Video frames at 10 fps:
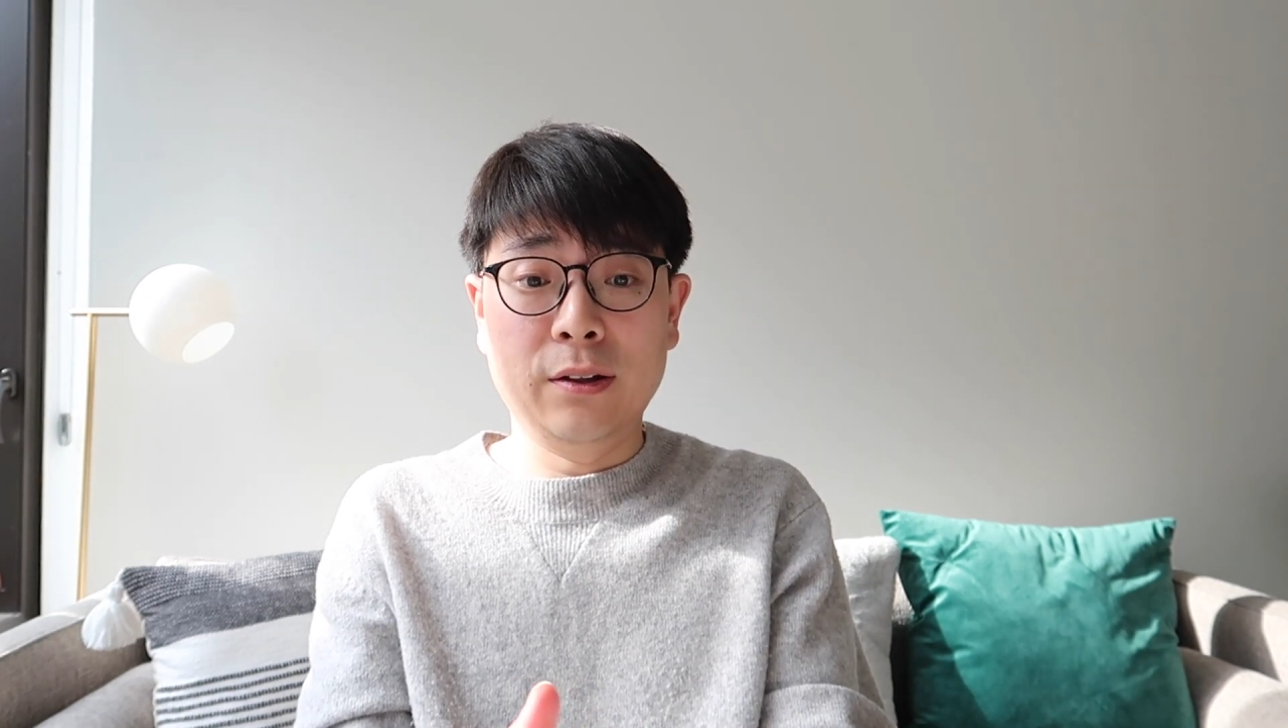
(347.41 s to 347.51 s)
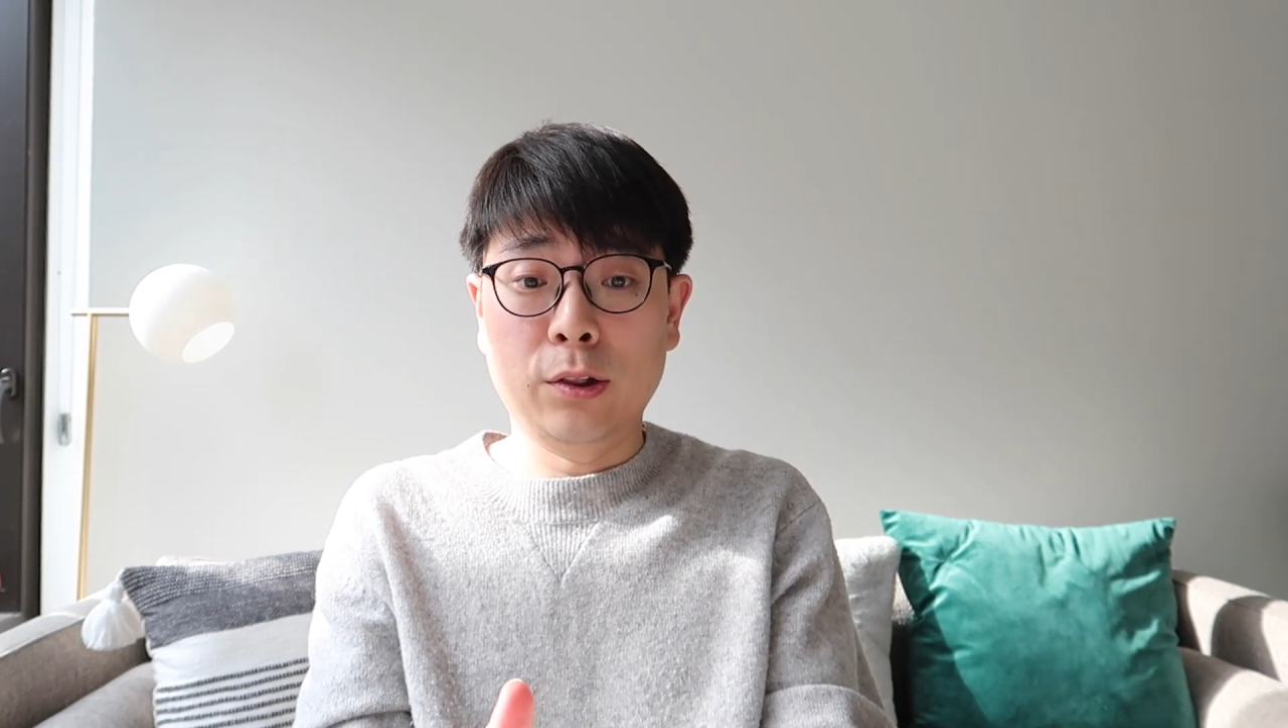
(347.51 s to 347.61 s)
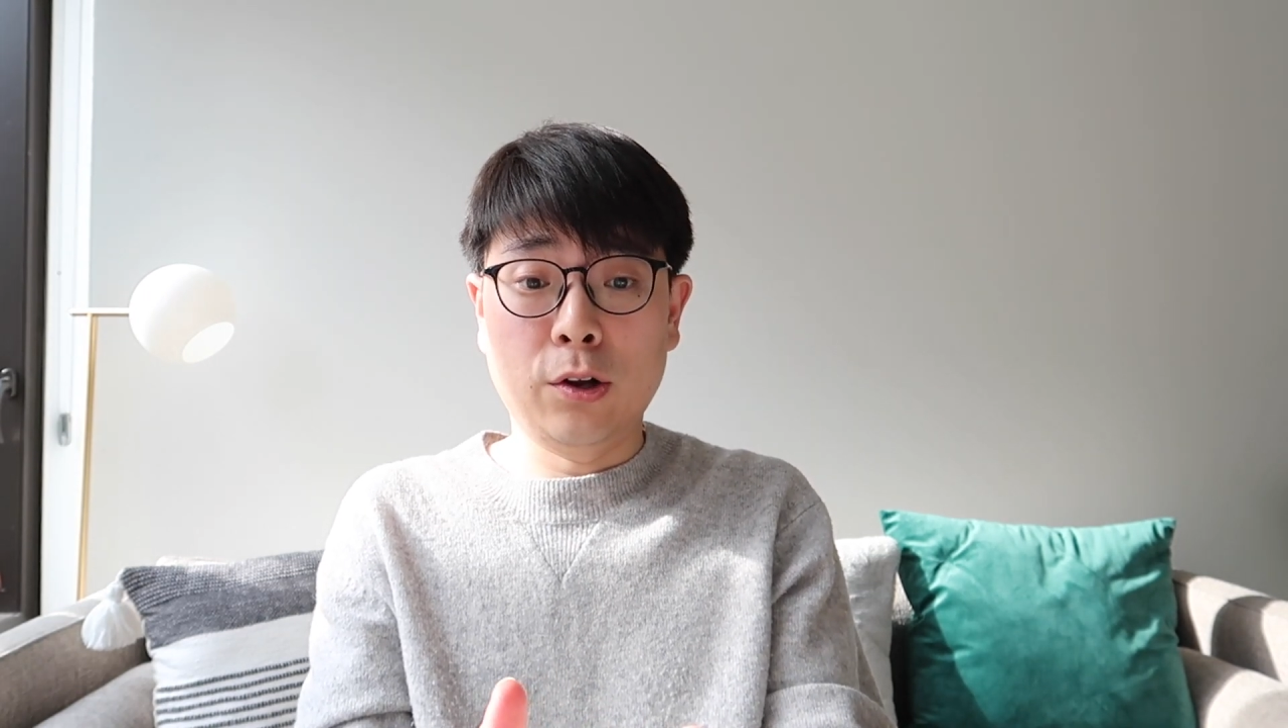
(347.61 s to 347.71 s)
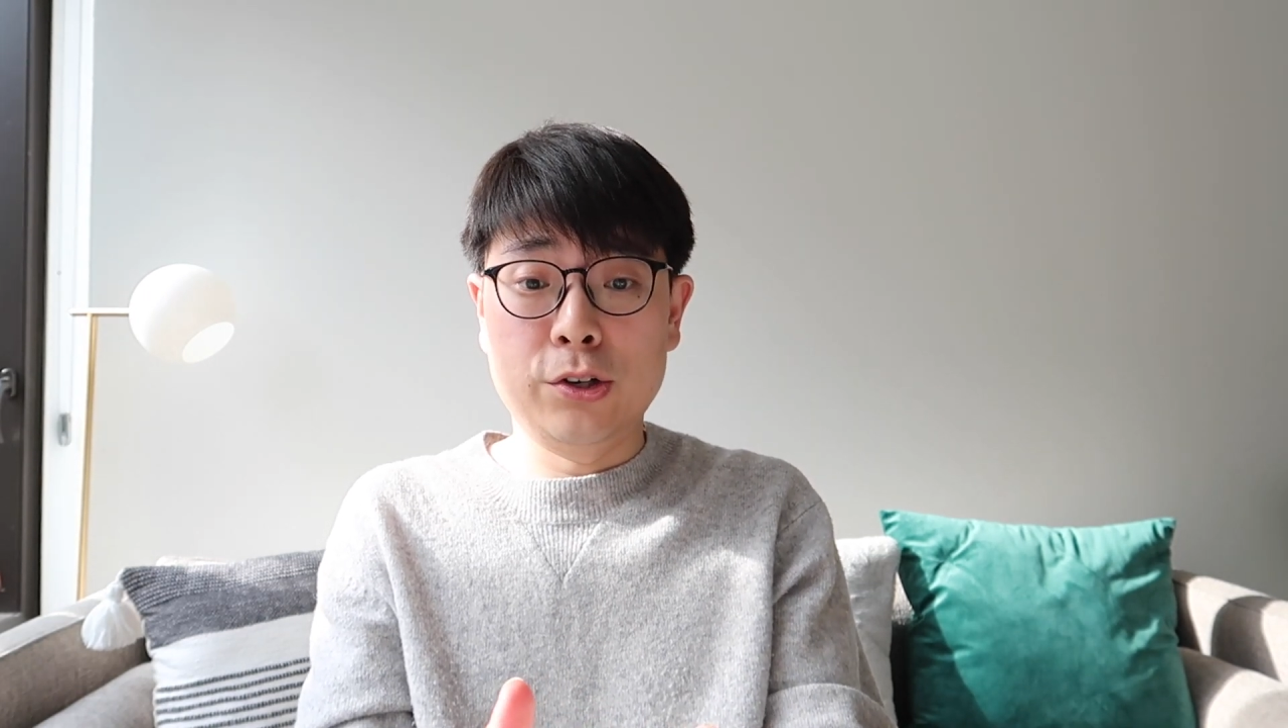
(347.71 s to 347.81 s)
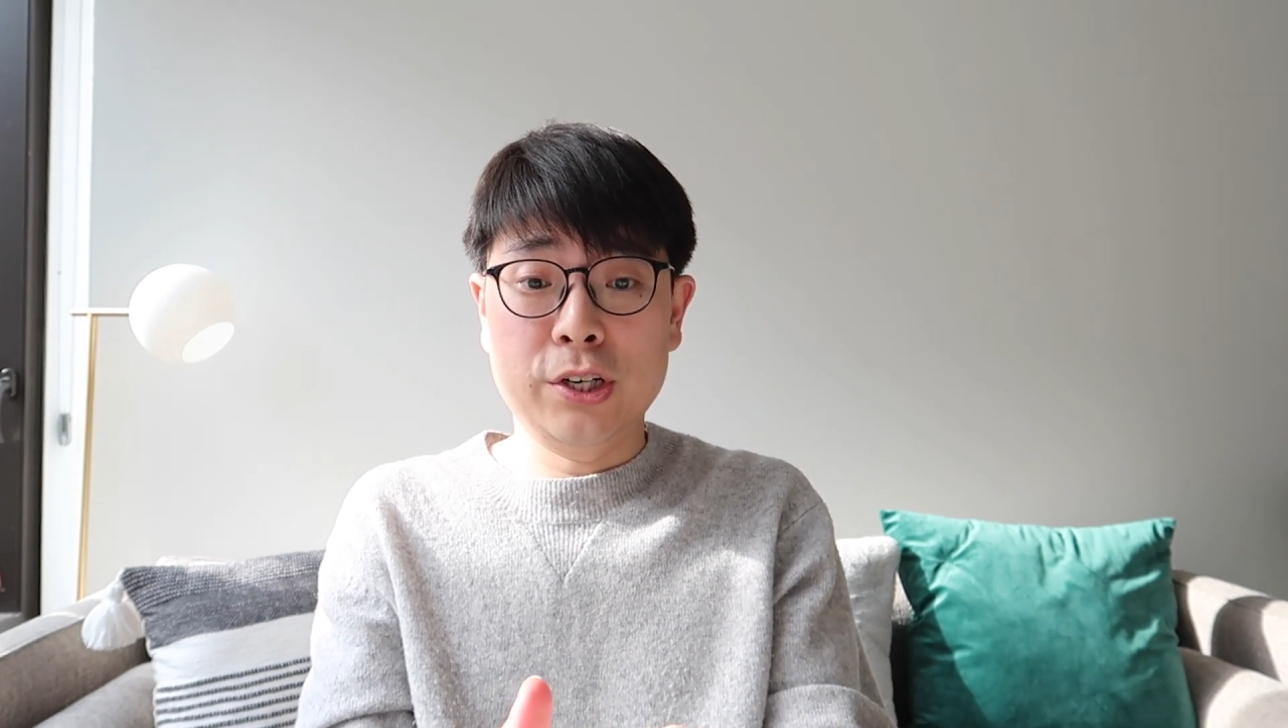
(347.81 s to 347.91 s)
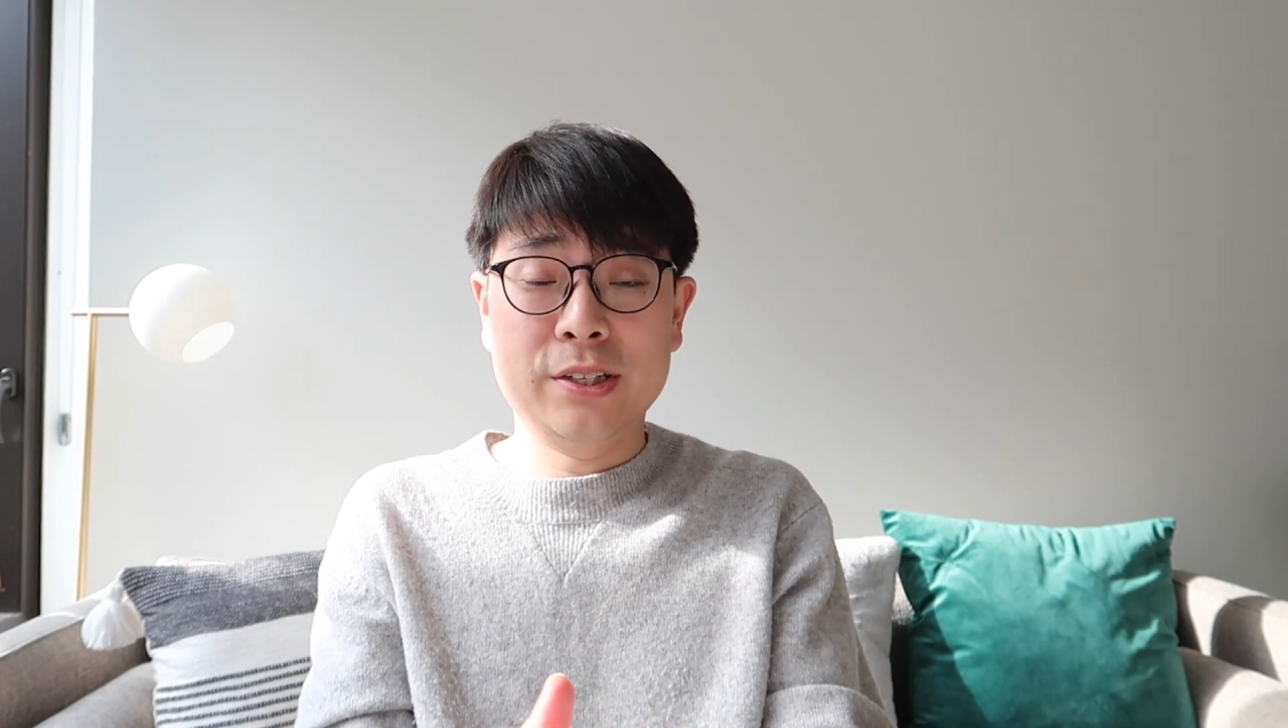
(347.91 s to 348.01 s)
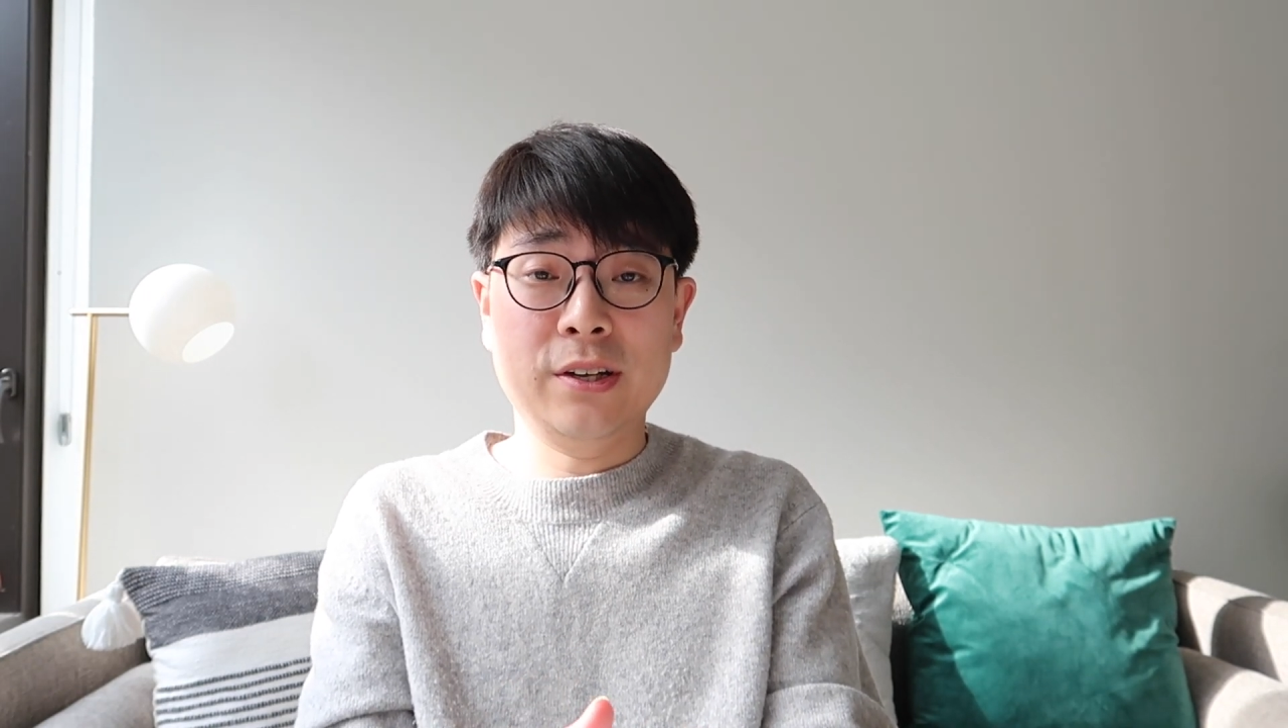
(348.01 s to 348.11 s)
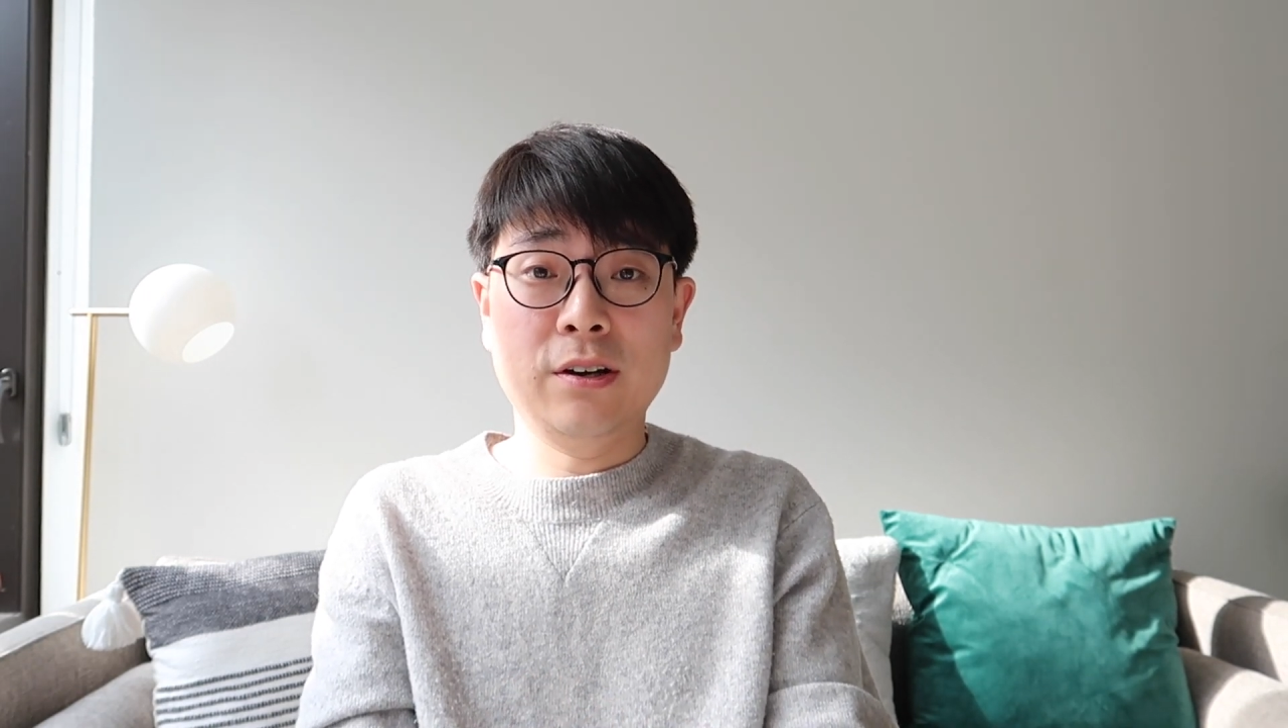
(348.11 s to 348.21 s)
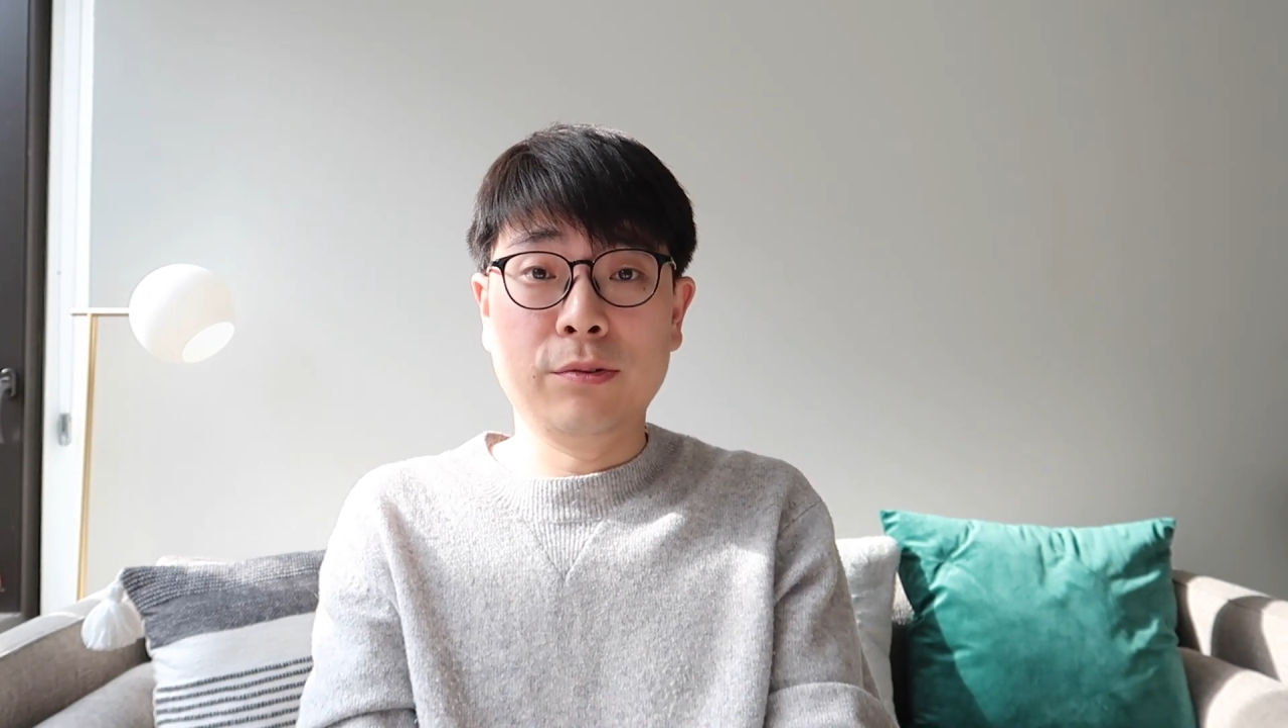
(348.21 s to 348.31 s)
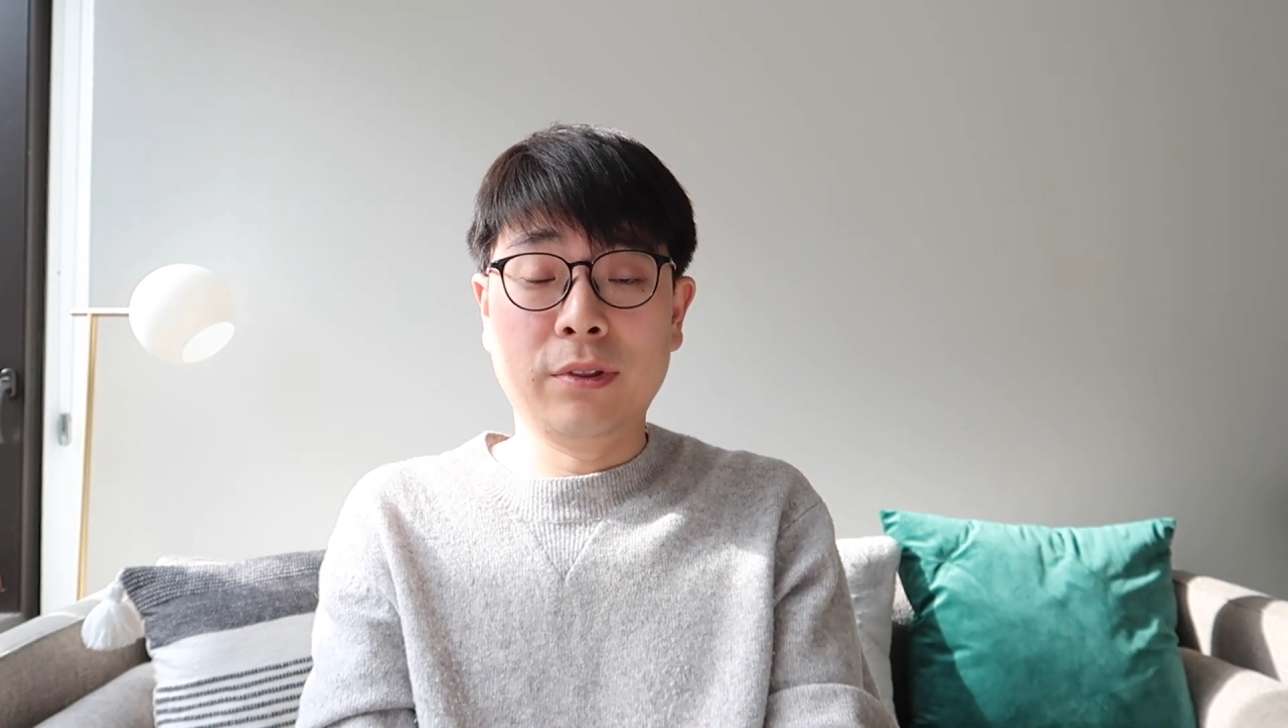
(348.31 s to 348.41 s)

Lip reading: logistical